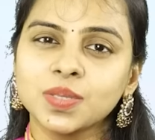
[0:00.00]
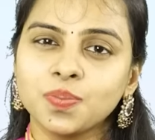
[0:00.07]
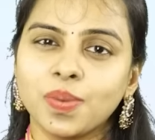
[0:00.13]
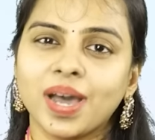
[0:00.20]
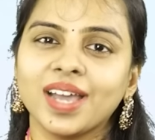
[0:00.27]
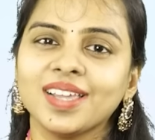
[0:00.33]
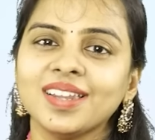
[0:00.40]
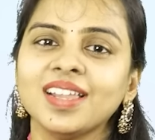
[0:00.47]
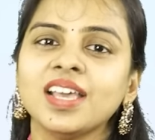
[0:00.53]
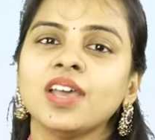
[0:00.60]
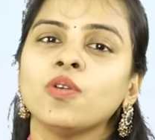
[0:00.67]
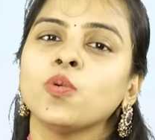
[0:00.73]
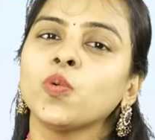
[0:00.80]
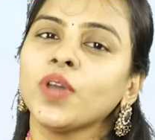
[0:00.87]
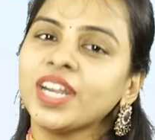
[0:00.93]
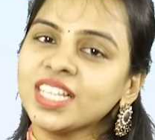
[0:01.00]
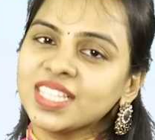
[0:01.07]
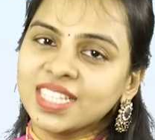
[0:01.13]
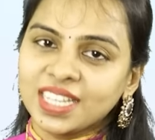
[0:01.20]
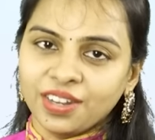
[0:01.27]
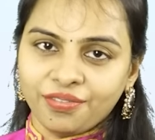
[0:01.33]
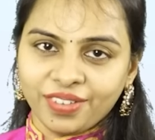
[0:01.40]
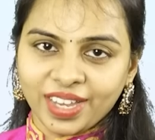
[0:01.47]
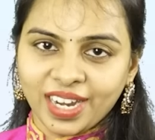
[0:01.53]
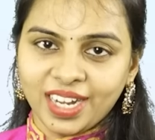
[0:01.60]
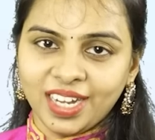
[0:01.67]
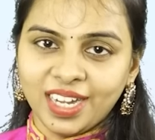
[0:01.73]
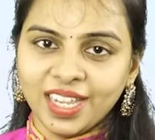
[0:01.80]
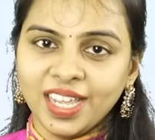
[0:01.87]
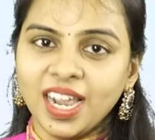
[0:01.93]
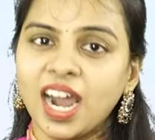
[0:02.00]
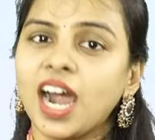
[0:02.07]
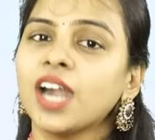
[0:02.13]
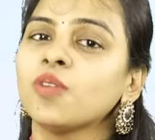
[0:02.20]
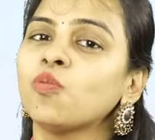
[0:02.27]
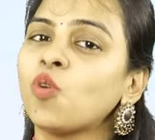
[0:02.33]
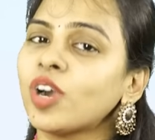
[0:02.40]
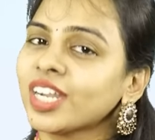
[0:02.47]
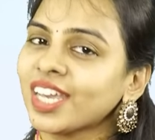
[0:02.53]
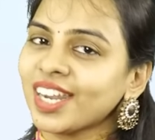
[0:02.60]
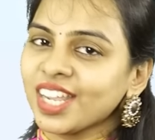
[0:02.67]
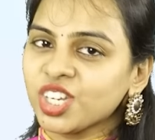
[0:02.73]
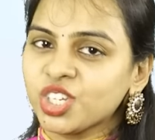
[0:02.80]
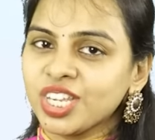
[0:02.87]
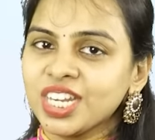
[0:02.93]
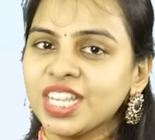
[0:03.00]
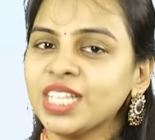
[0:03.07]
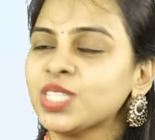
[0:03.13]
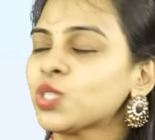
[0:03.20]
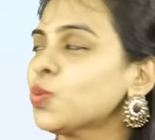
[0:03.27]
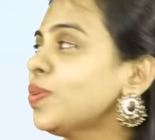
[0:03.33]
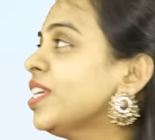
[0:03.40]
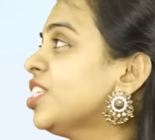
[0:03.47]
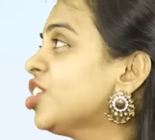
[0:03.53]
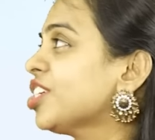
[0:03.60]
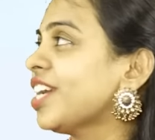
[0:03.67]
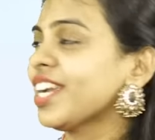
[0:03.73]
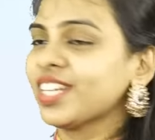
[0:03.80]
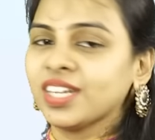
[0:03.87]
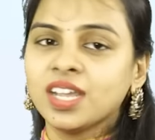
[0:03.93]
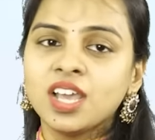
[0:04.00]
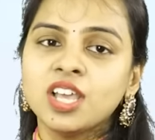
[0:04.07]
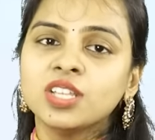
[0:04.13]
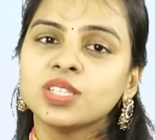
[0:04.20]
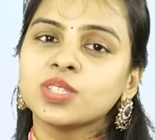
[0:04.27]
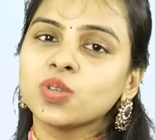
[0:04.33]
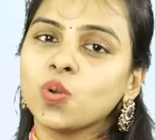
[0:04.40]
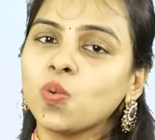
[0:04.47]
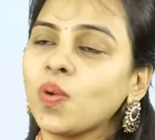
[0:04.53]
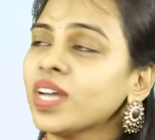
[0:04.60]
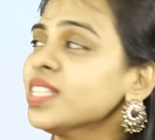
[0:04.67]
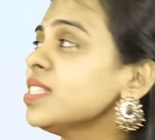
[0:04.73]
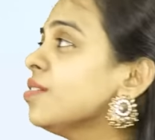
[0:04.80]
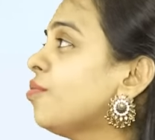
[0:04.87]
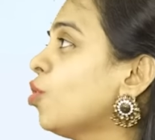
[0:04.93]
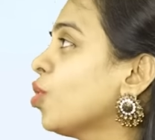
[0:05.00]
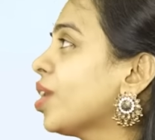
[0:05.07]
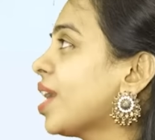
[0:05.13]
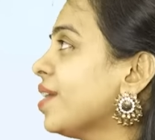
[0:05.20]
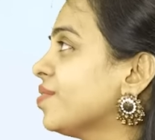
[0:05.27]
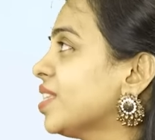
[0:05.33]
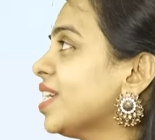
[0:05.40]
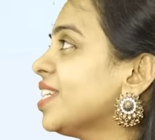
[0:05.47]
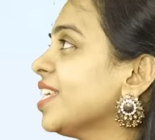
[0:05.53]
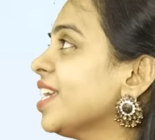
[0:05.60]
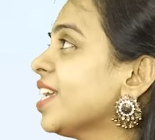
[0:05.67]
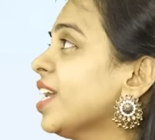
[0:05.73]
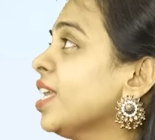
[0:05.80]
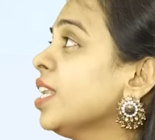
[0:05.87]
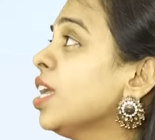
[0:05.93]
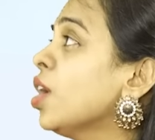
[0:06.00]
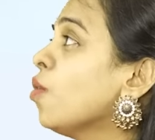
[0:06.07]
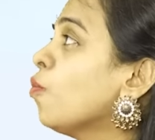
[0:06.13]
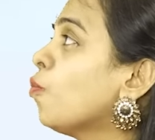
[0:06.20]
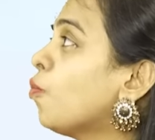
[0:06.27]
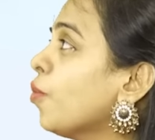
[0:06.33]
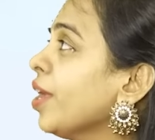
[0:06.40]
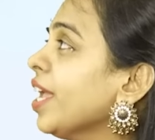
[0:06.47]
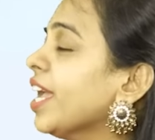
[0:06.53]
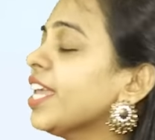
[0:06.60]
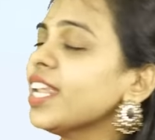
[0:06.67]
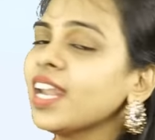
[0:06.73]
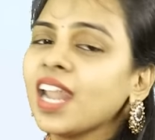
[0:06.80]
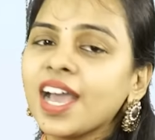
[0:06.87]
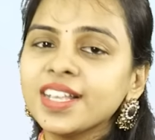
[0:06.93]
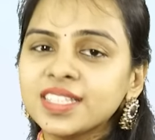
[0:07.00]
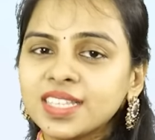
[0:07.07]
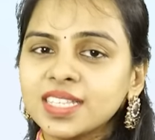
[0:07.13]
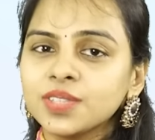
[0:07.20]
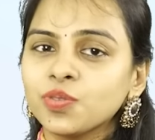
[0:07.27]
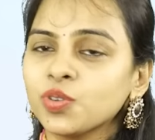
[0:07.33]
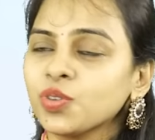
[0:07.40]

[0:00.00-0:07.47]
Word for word: smile very significantly and what correction needs to be checked. So once the photographs are taken, we analyze these